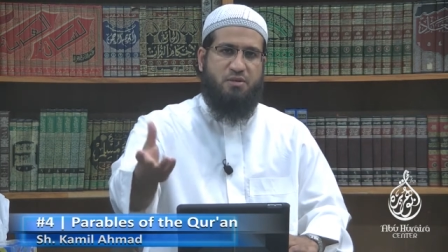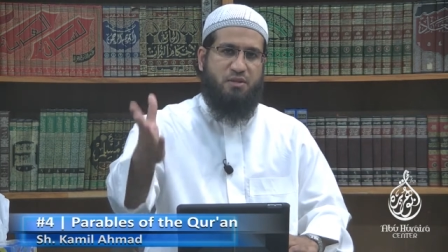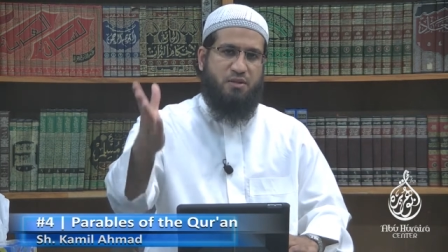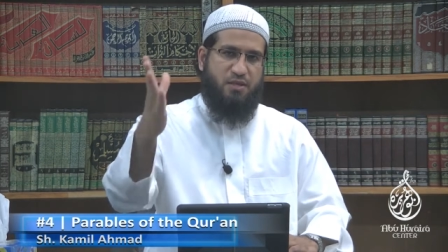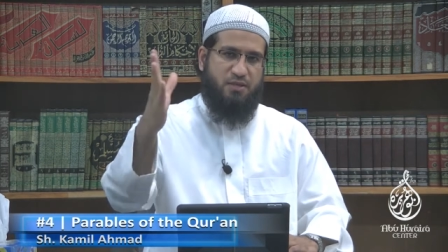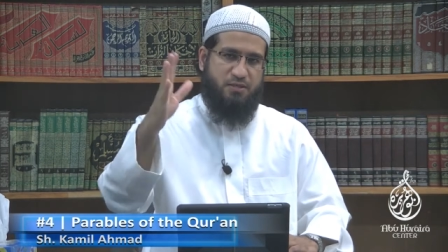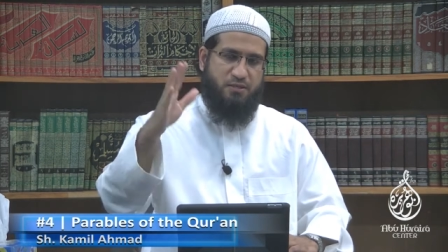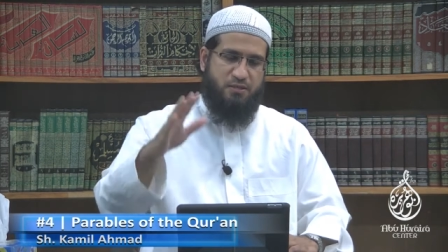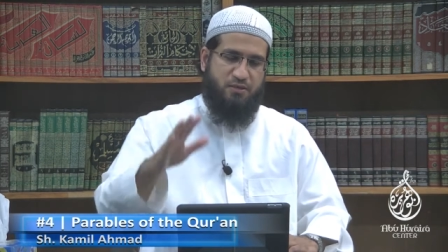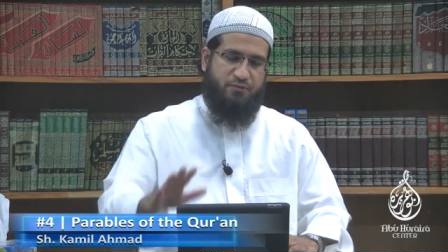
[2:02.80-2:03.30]

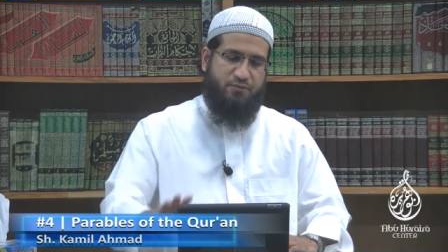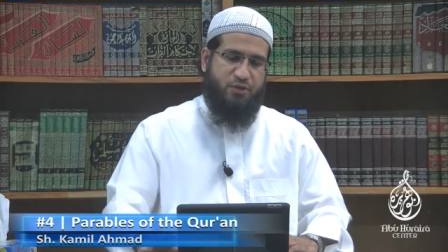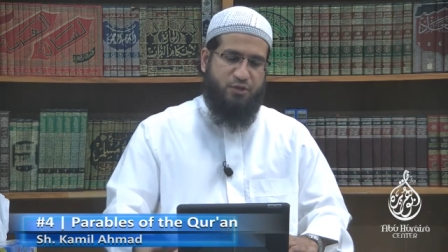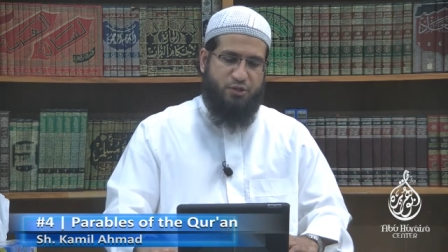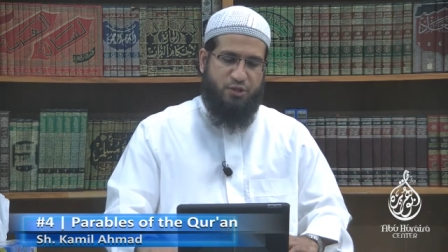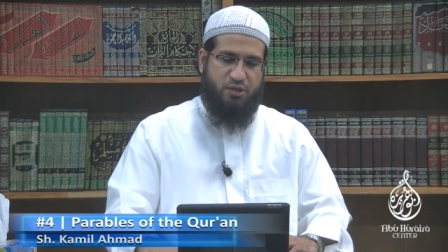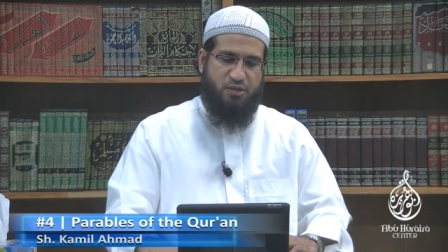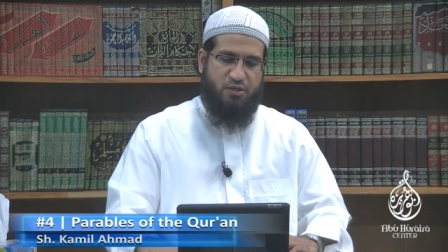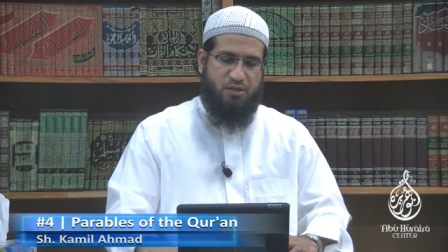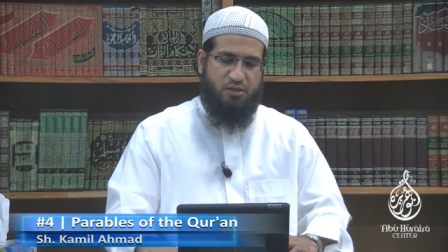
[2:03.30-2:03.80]
is
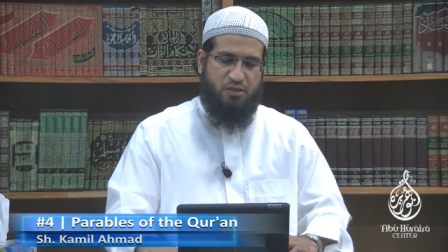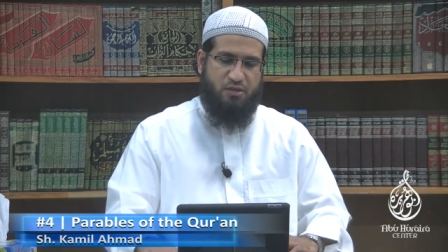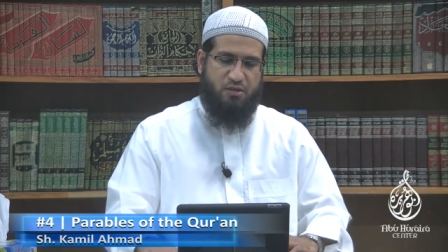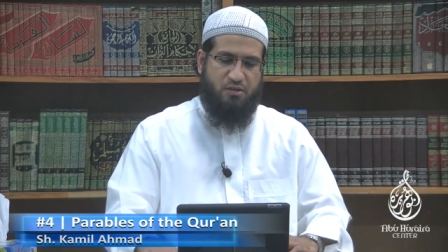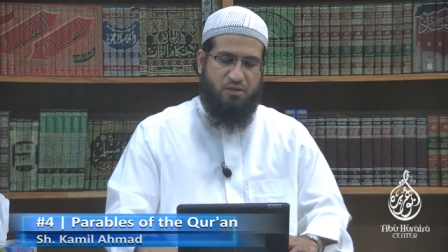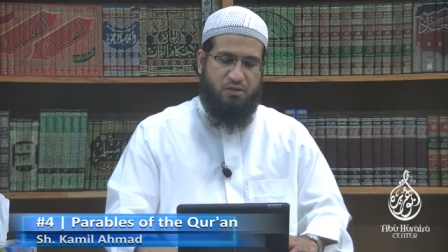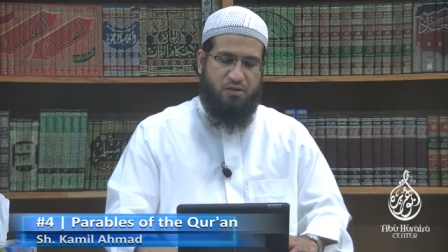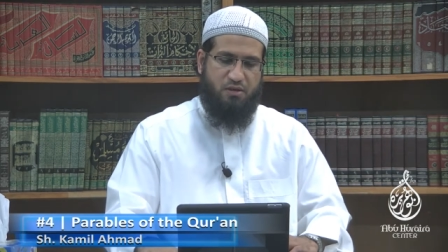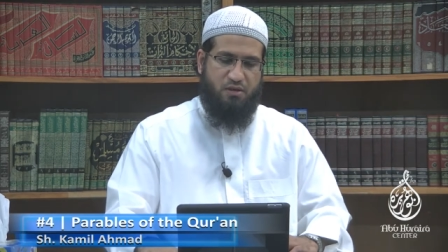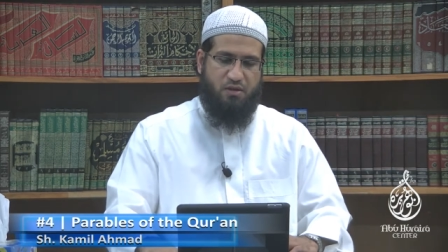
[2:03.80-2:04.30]
sufficient,
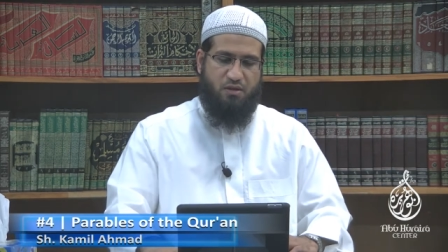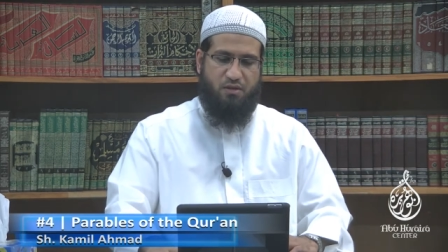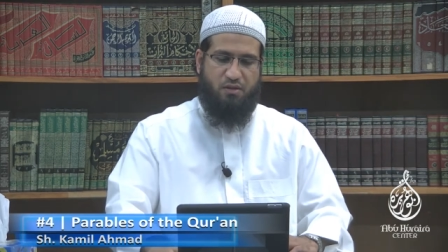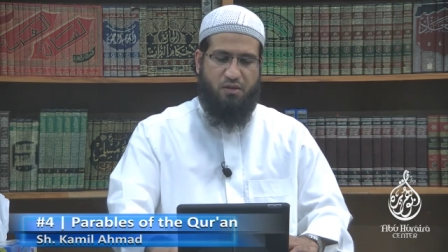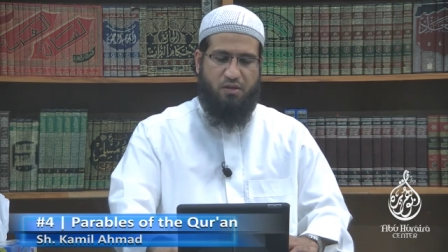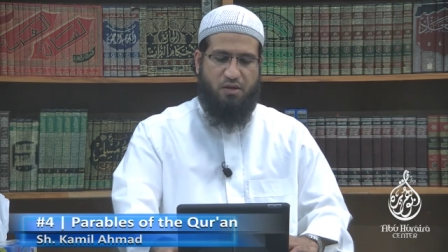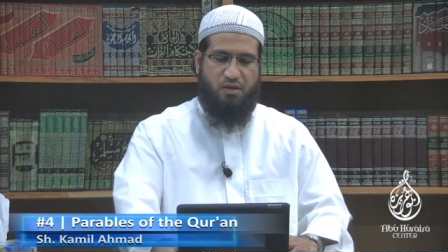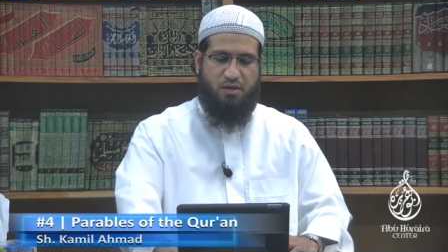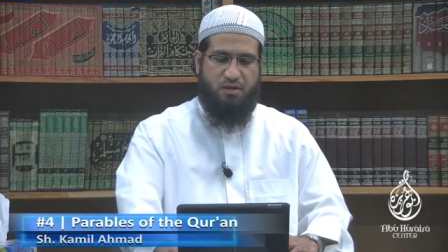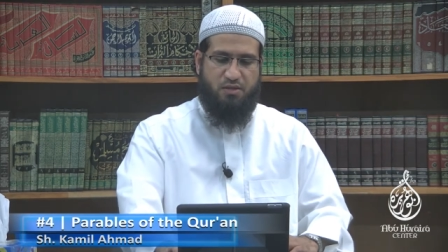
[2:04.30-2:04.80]
and
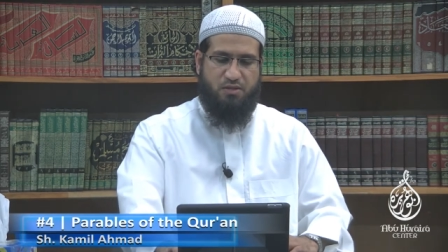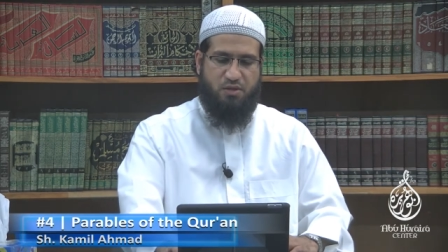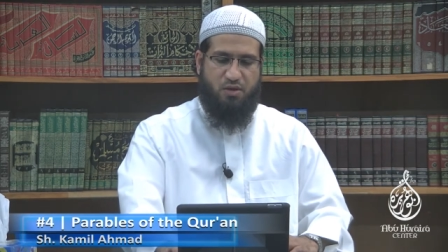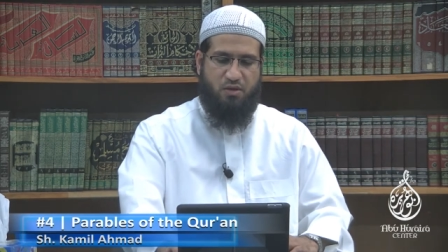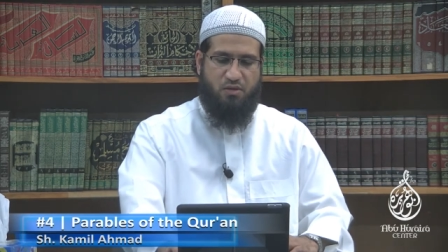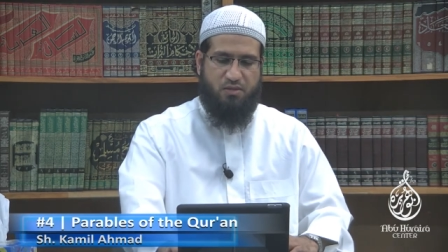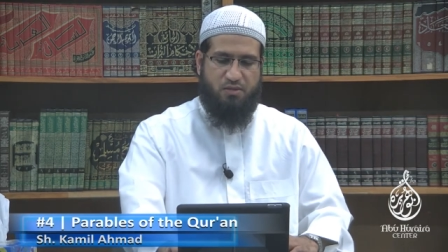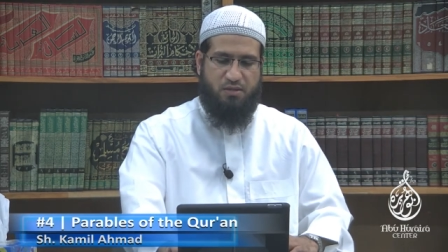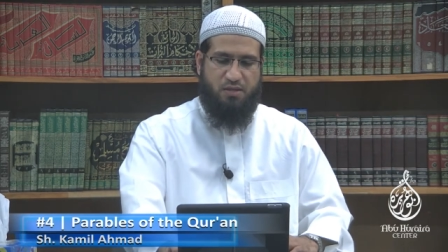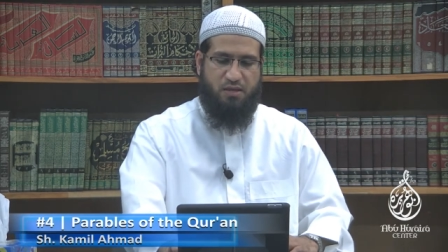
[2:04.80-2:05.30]
Allah is
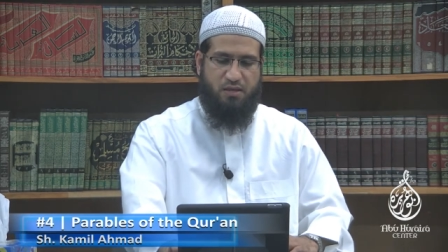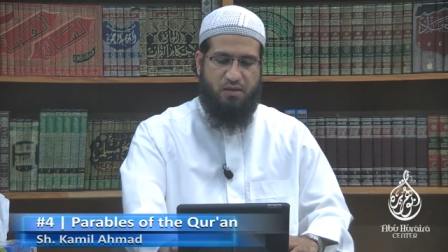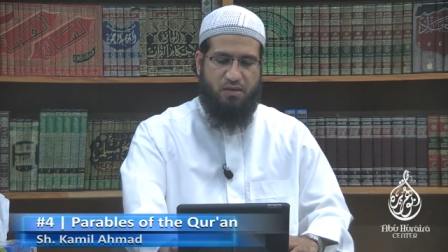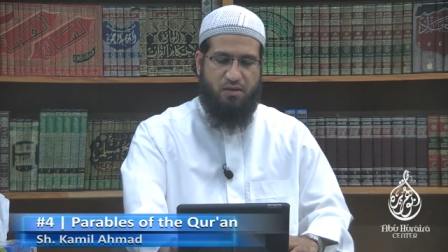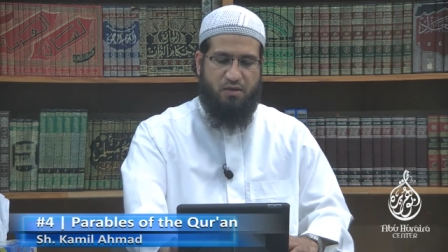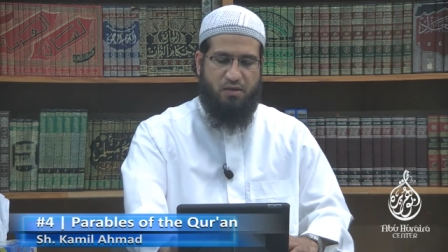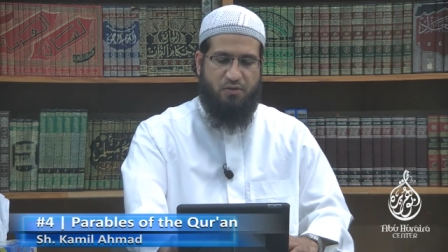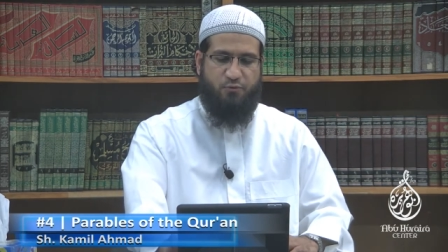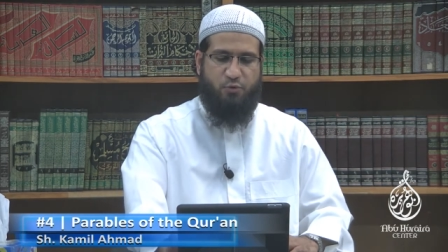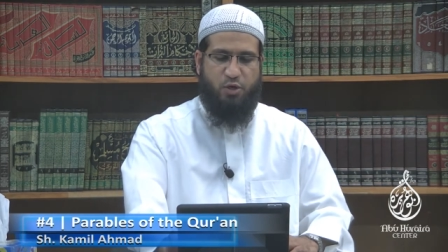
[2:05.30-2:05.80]
all-seeing
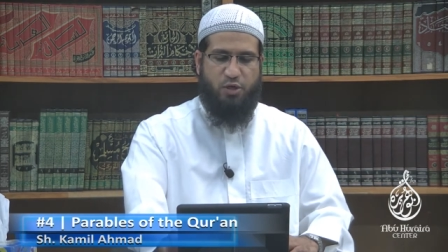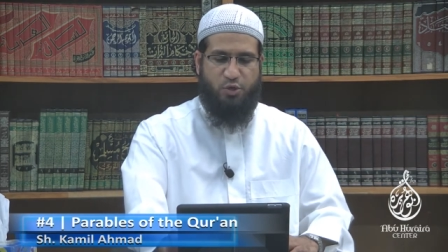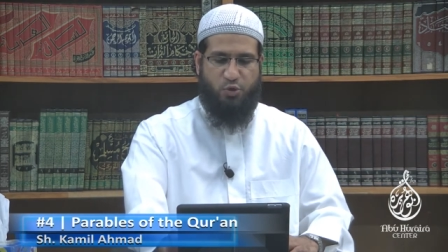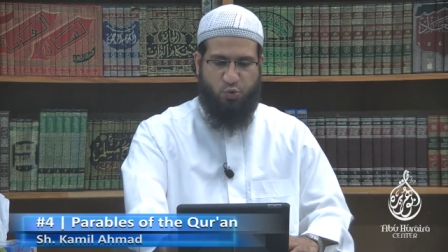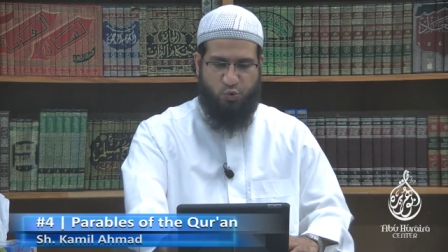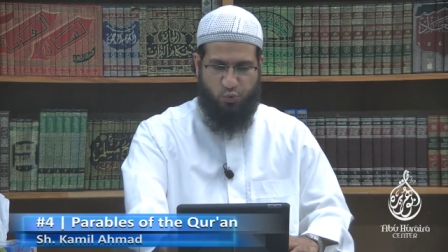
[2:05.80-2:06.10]
of what you do.